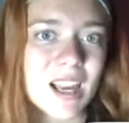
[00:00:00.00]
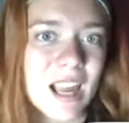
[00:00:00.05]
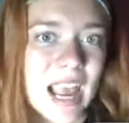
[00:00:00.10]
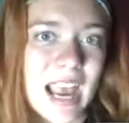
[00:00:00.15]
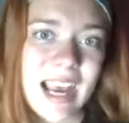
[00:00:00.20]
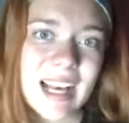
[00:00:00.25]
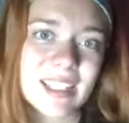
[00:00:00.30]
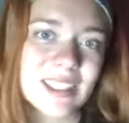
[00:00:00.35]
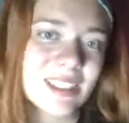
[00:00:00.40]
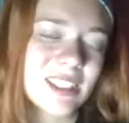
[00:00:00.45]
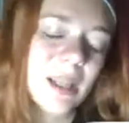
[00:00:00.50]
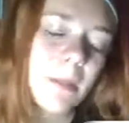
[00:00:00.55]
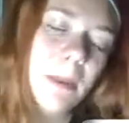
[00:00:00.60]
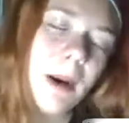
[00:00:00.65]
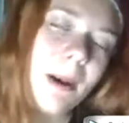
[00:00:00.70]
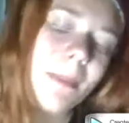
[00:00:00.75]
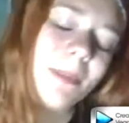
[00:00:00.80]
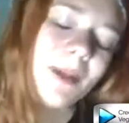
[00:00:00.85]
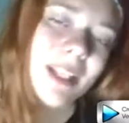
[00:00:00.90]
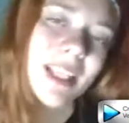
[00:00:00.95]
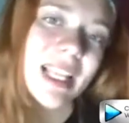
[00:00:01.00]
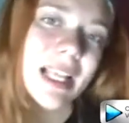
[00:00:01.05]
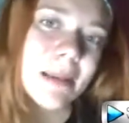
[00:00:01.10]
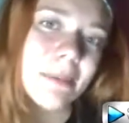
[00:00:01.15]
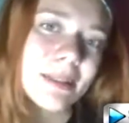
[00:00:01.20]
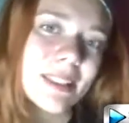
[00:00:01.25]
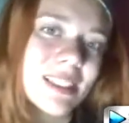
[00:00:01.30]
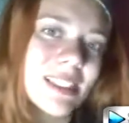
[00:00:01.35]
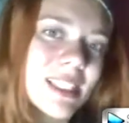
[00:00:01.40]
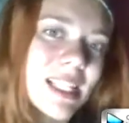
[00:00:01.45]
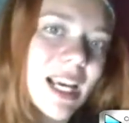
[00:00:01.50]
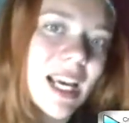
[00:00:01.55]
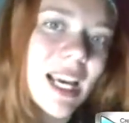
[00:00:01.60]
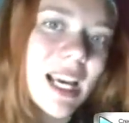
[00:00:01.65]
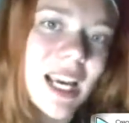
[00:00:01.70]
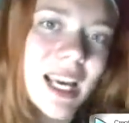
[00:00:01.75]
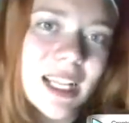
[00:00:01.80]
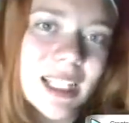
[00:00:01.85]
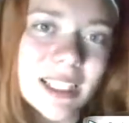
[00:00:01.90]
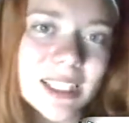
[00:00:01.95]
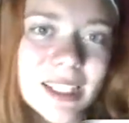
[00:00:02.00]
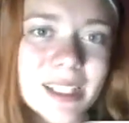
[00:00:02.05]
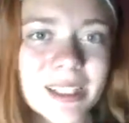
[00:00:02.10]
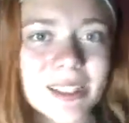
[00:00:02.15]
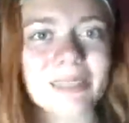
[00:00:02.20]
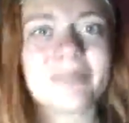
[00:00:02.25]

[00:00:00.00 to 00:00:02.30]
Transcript: Ask the purple lipstick.